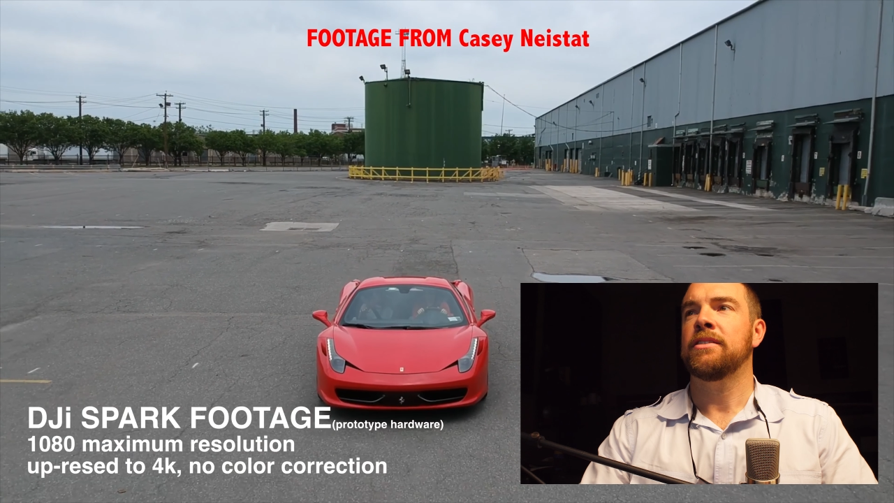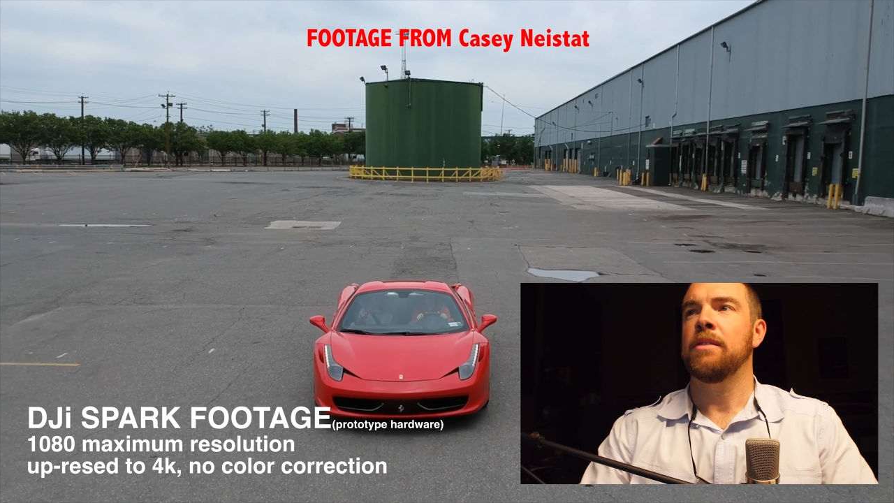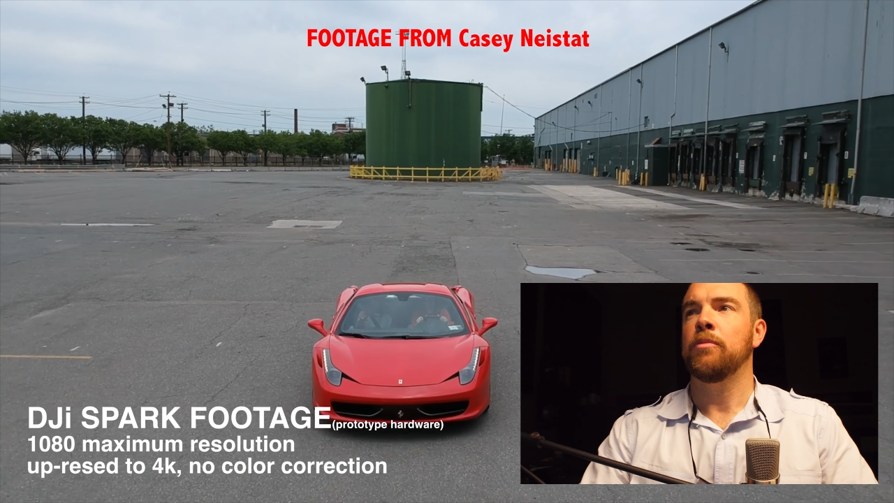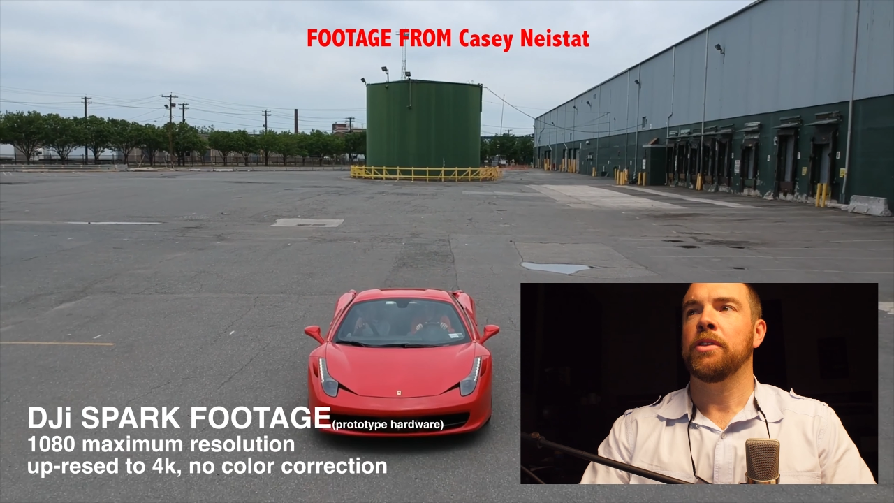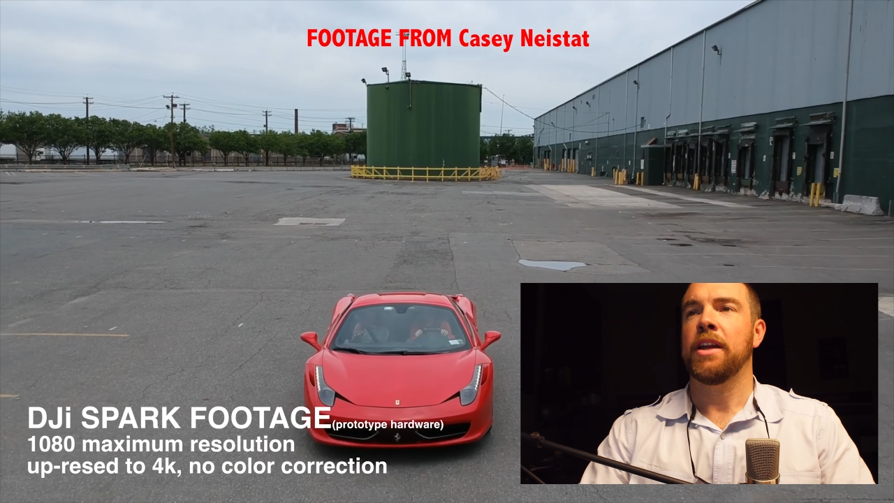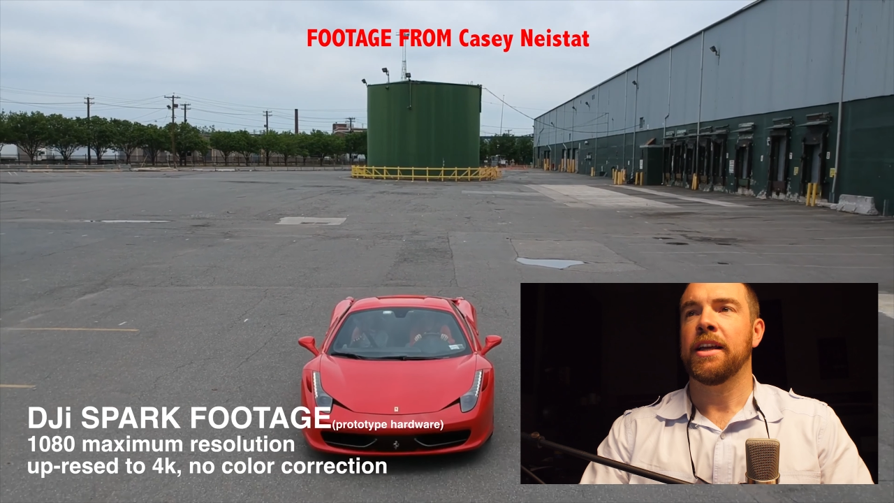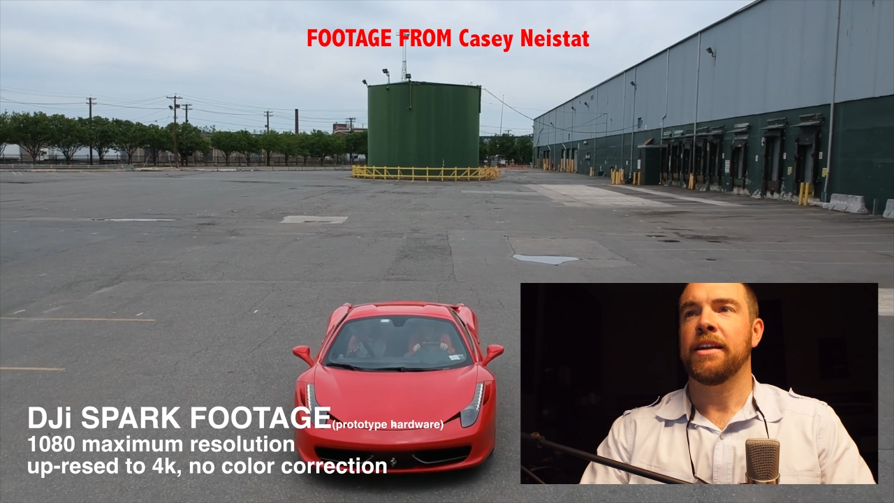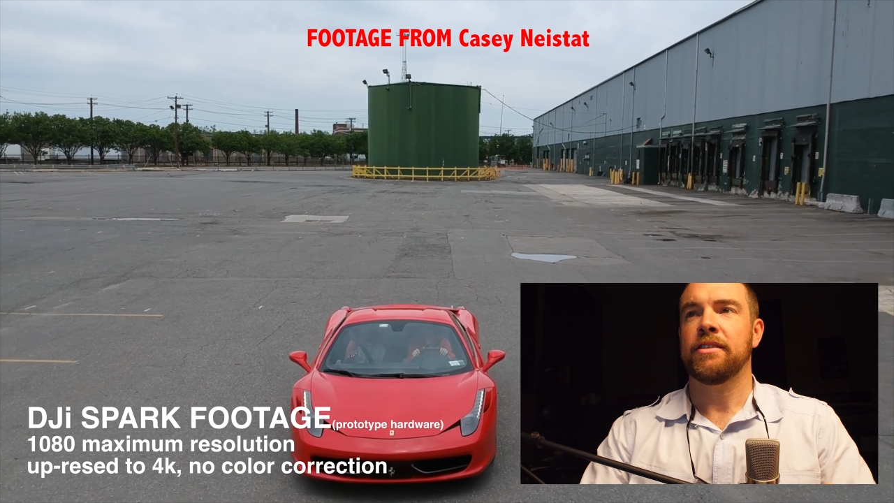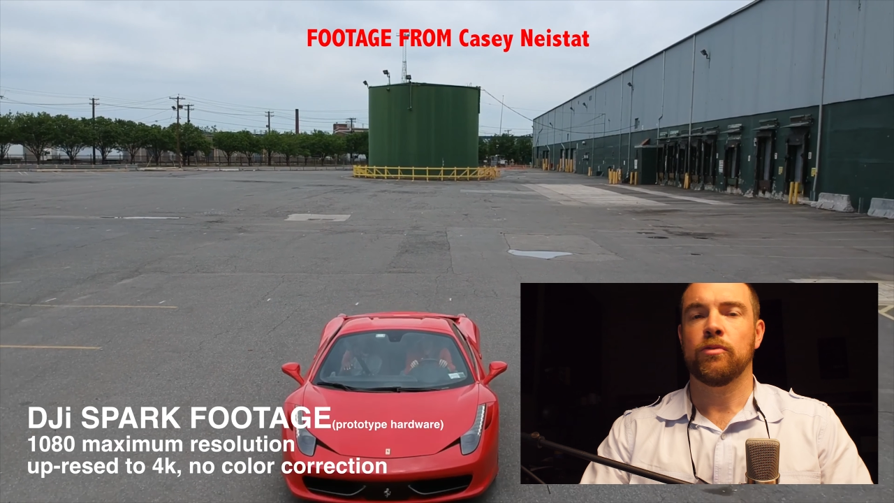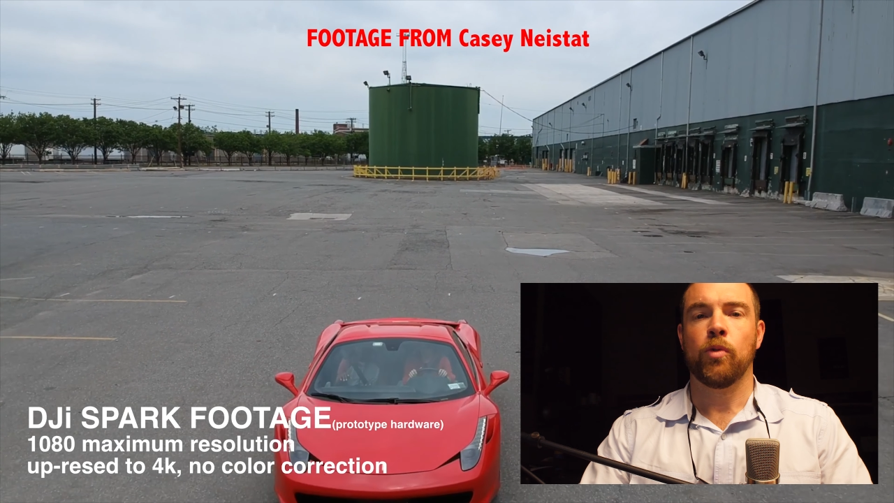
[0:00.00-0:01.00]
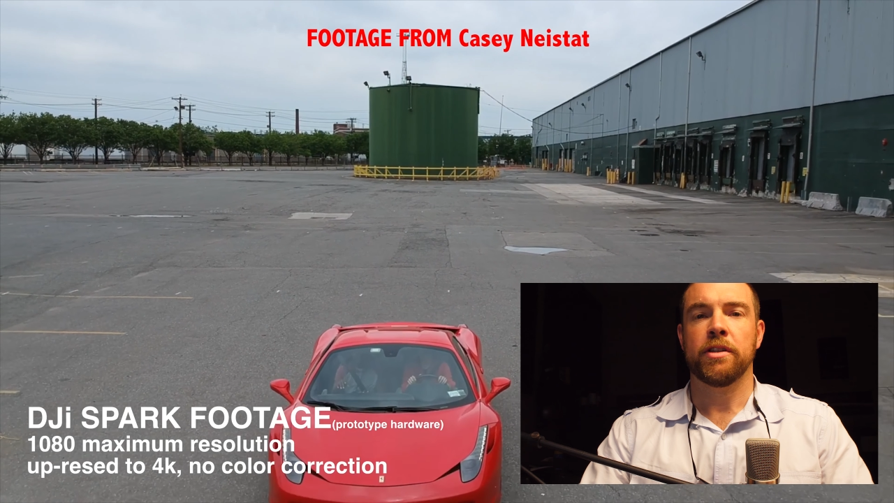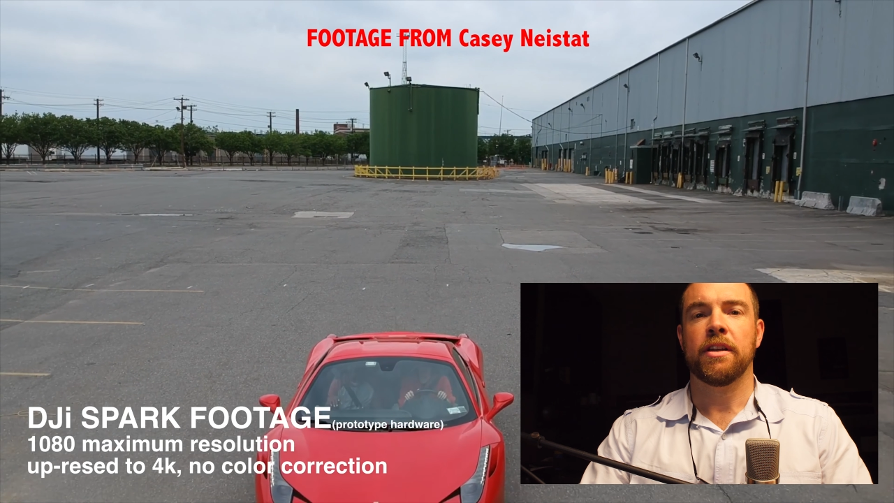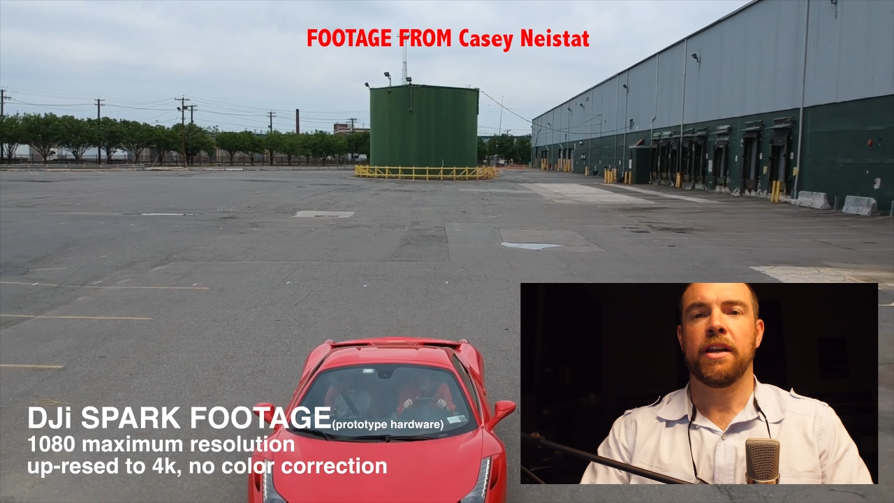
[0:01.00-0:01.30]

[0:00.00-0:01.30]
gimbal that I guess is what's going